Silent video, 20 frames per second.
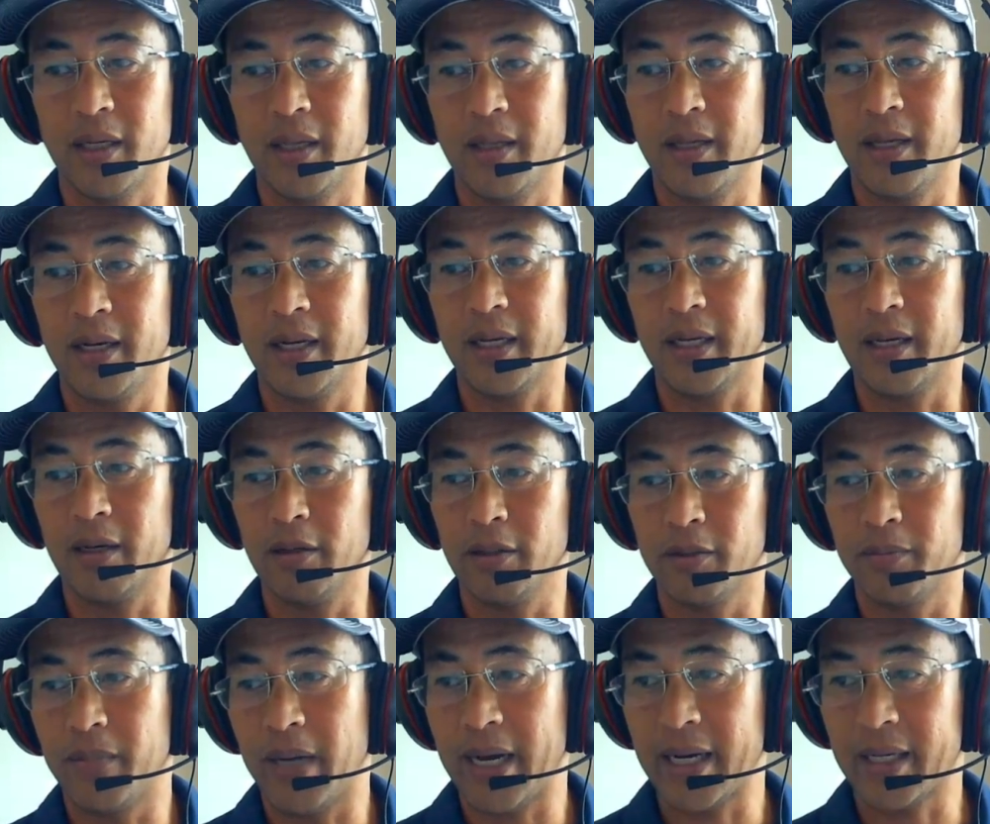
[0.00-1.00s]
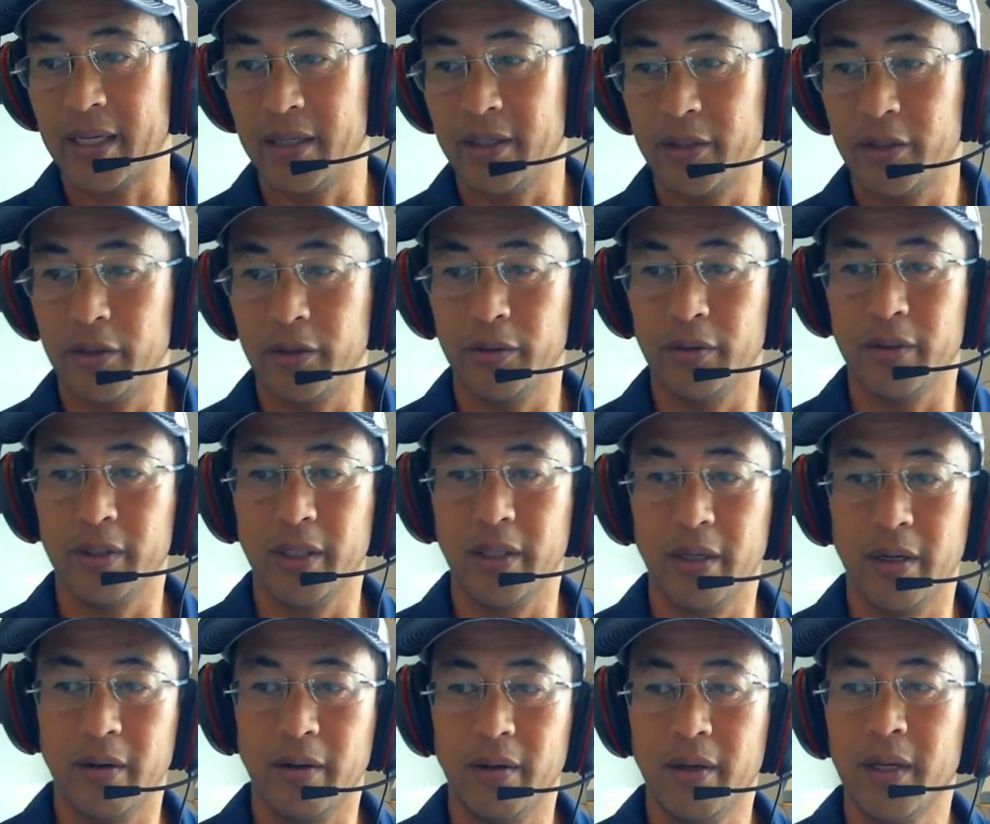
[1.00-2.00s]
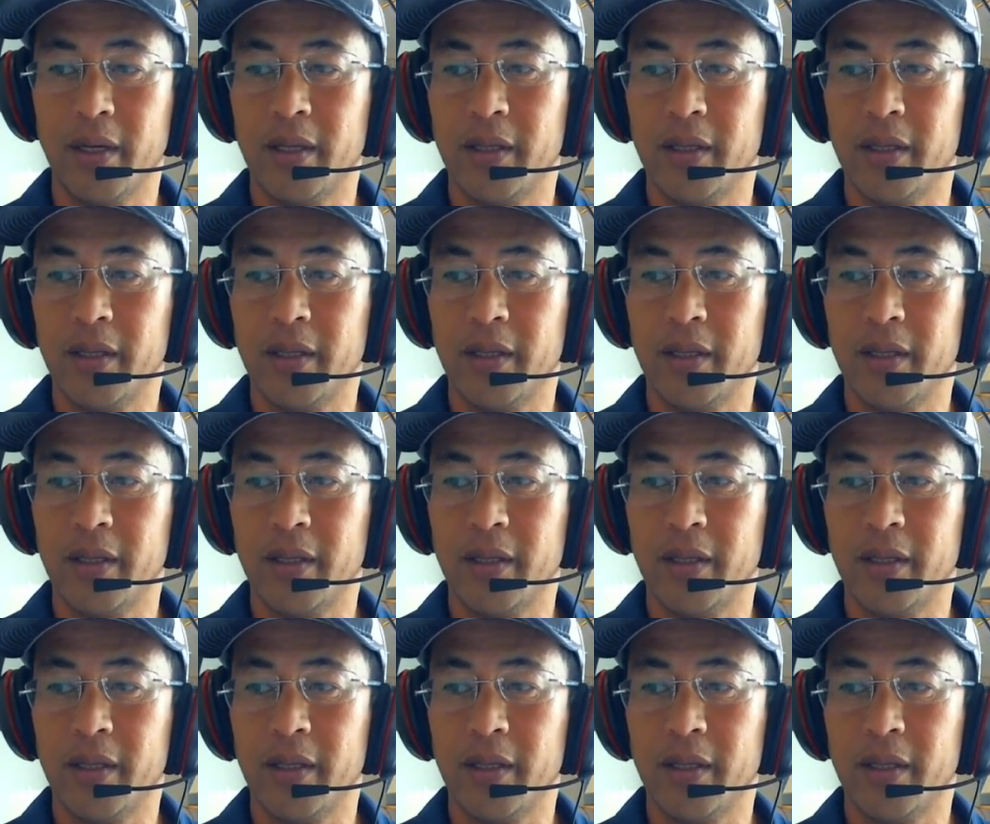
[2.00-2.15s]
And then it goes back into